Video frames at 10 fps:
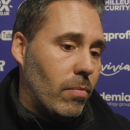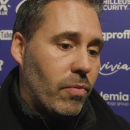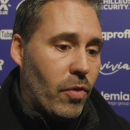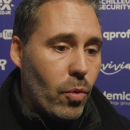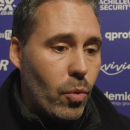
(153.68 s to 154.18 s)
a
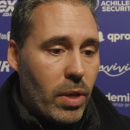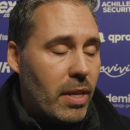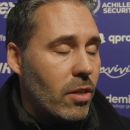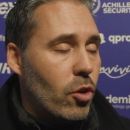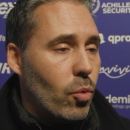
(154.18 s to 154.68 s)
few
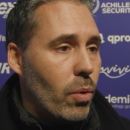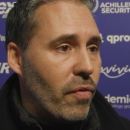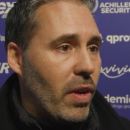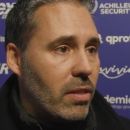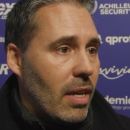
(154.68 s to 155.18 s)
days ago we were
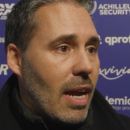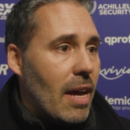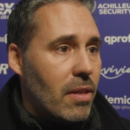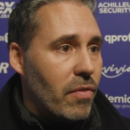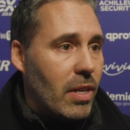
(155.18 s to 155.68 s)
facing
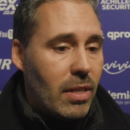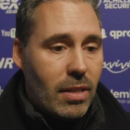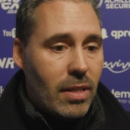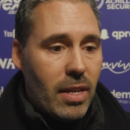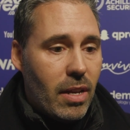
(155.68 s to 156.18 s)
Cardiff,
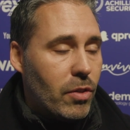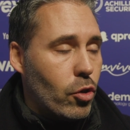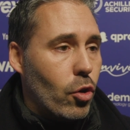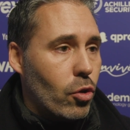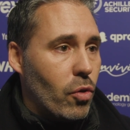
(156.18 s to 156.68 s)
and they have
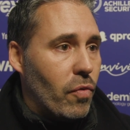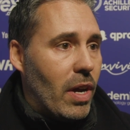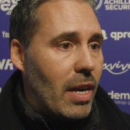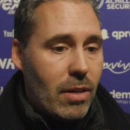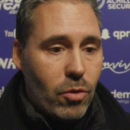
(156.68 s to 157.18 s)
scored so
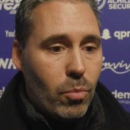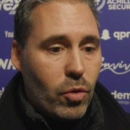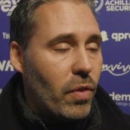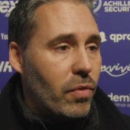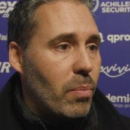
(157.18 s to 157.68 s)
far
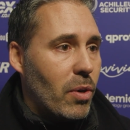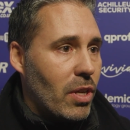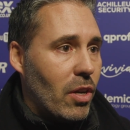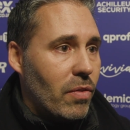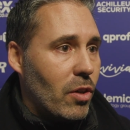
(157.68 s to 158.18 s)
almost
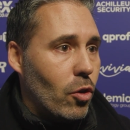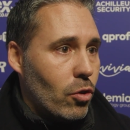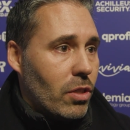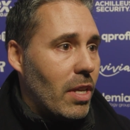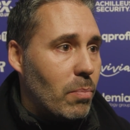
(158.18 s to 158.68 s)
50% of the goals
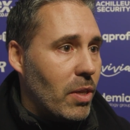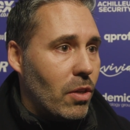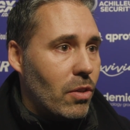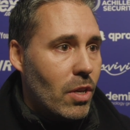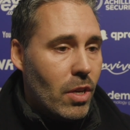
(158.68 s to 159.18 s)
in set pieces.